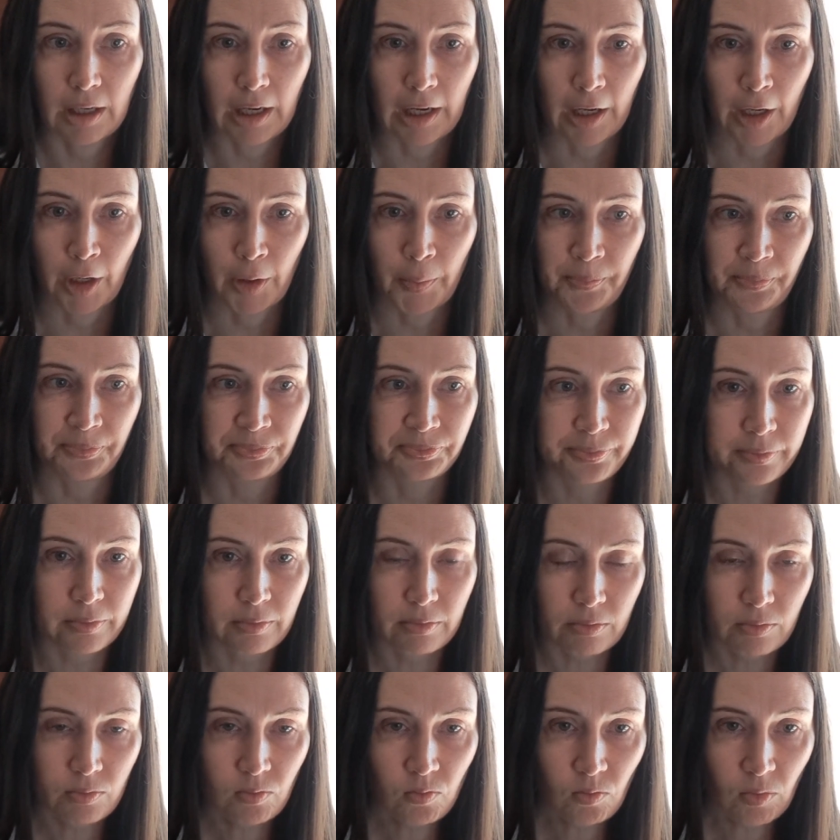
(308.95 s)
Um,
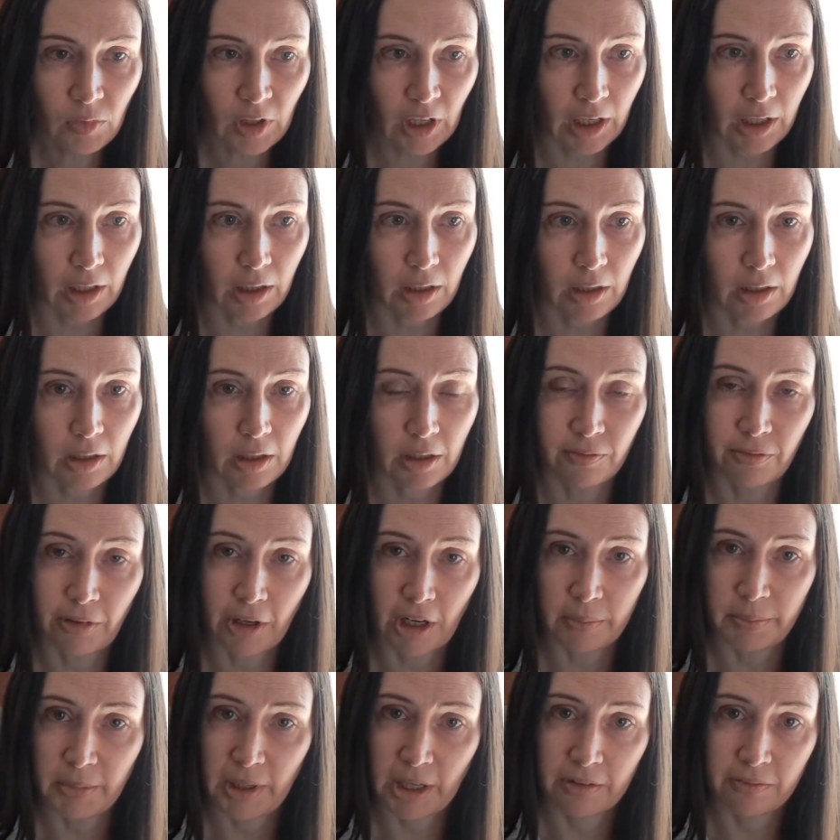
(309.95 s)
he
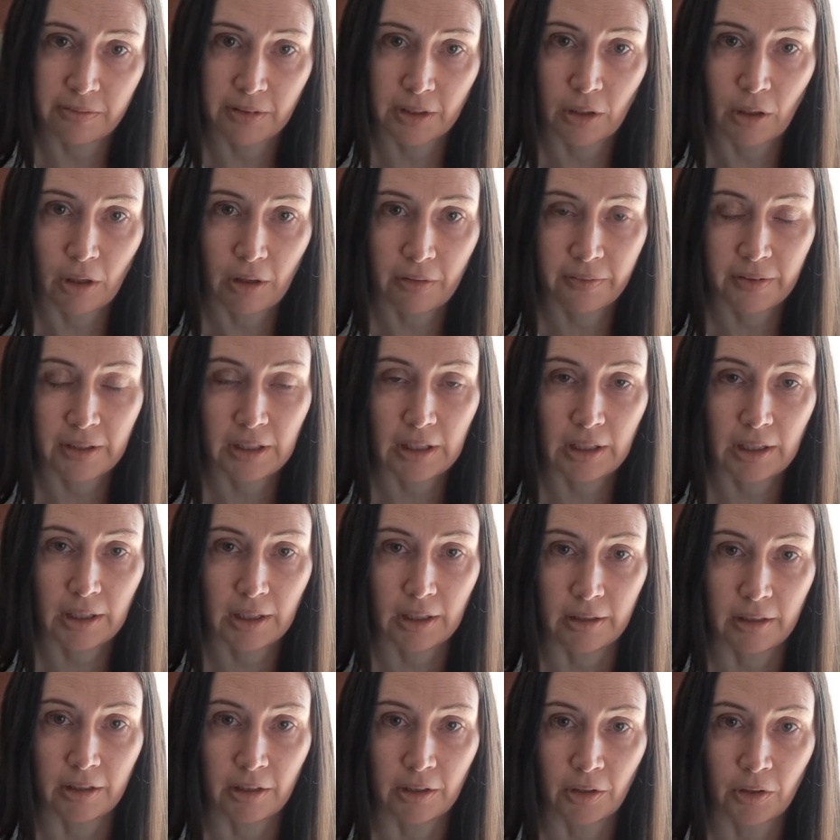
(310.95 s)
invited me out for coffee
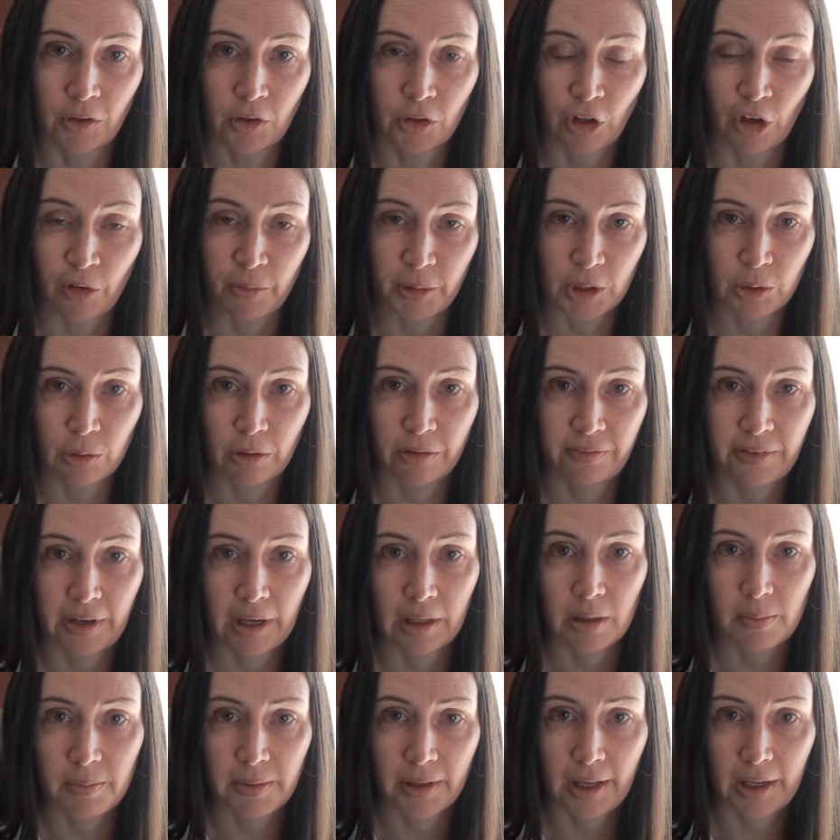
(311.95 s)
and then drove me to a
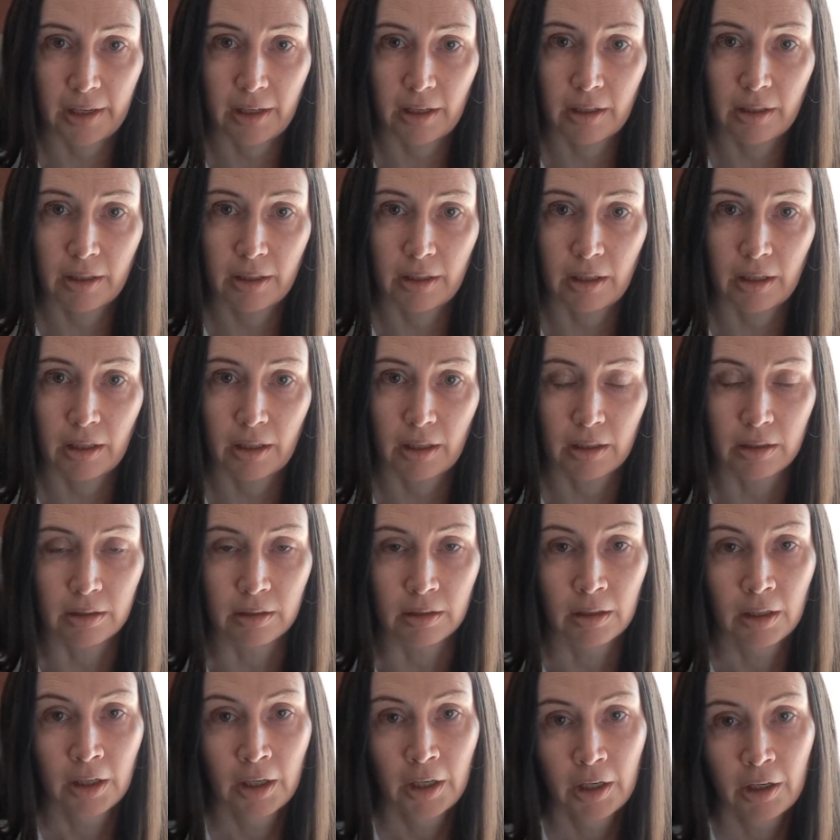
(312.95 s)
family planning clinic
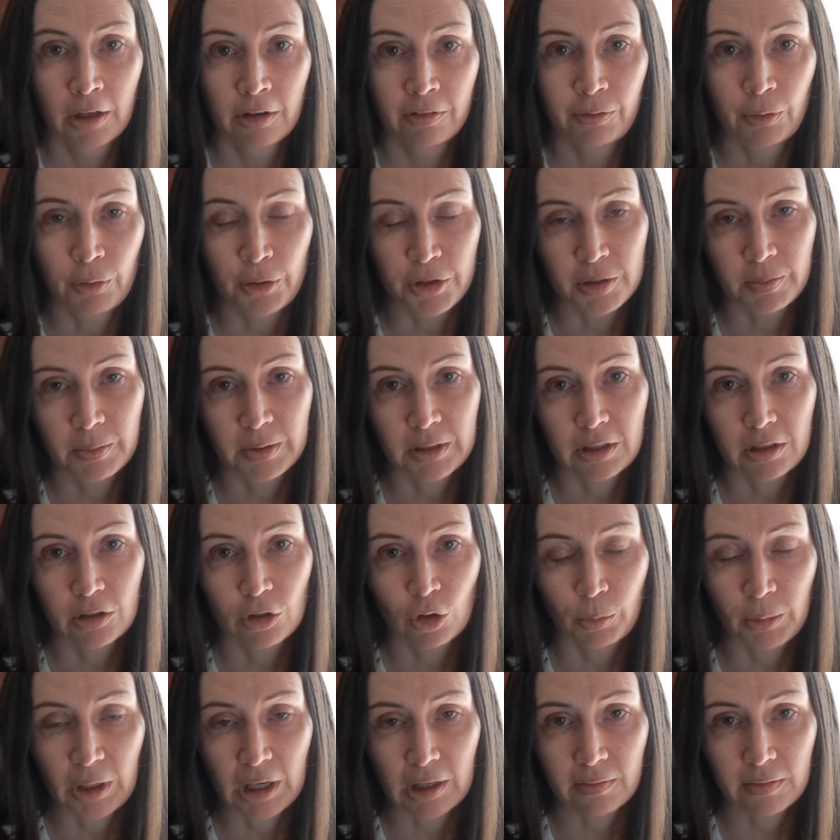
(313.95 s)
and forcibly
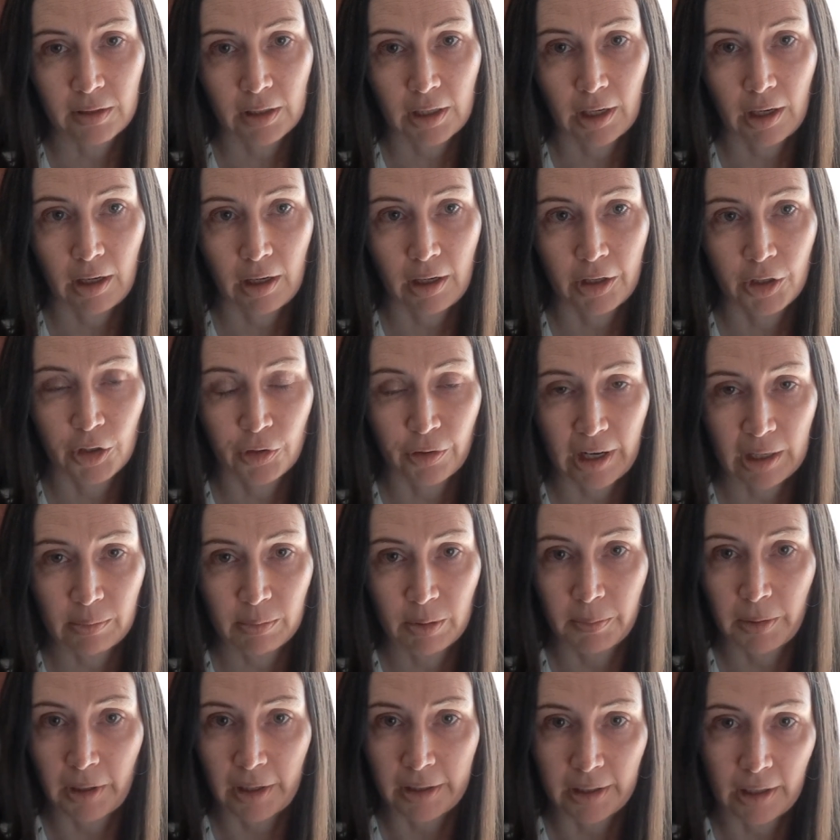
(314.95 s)
took me out of the car, dragged
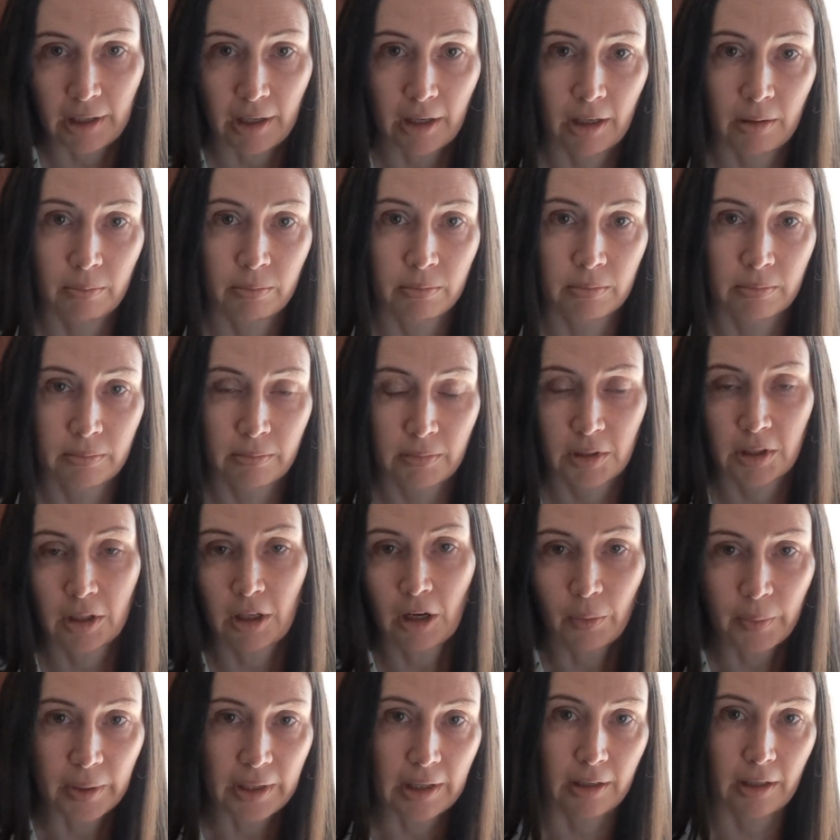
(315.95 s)
me by the arm to
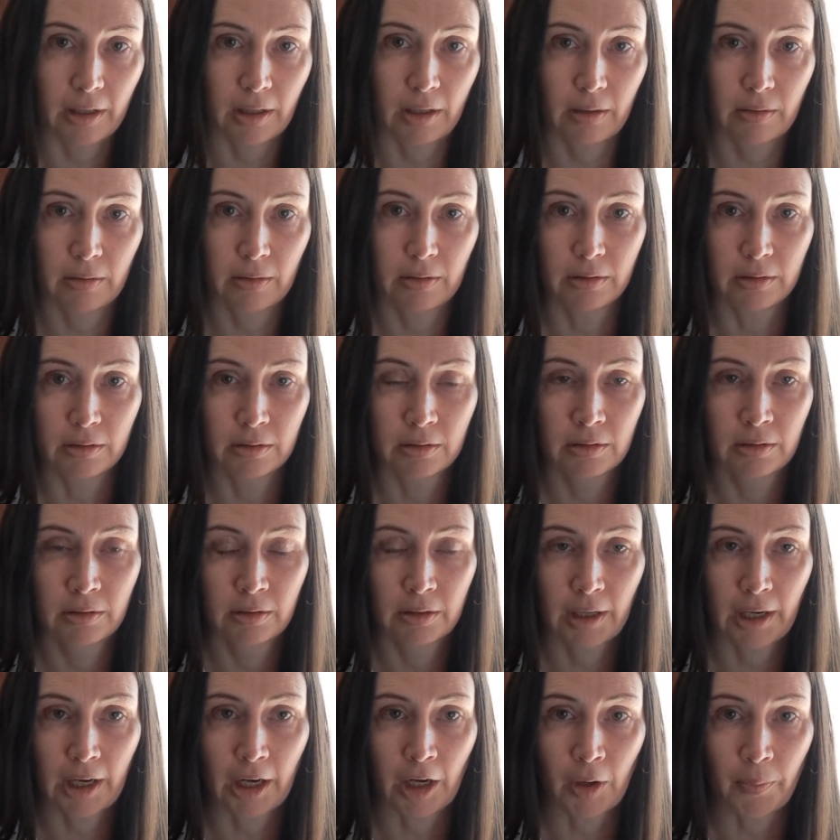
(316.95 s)
go in there and
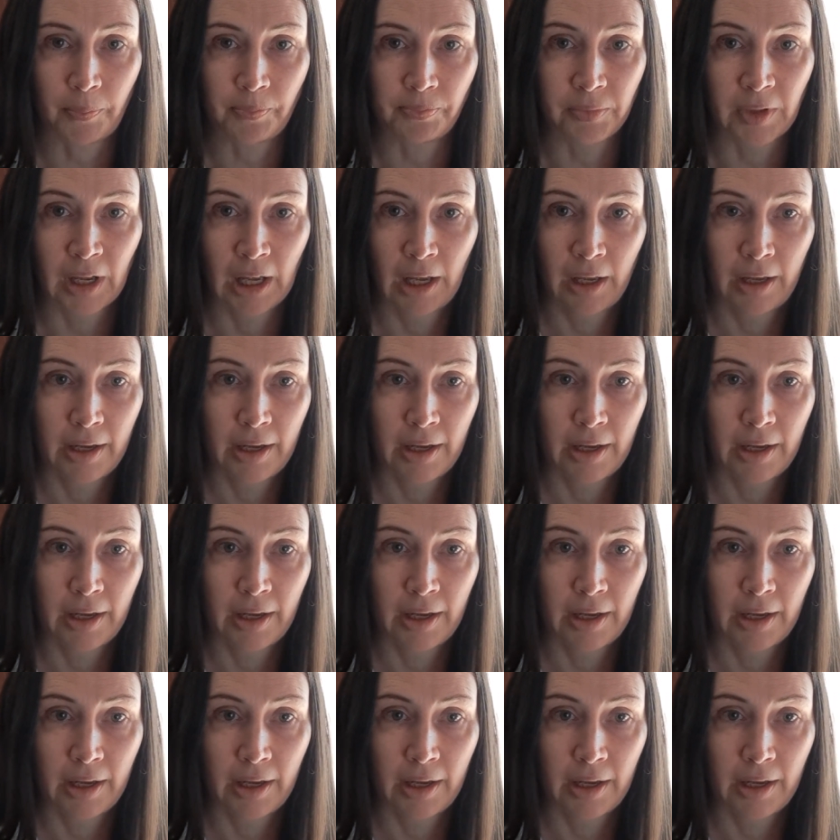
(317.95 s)
um,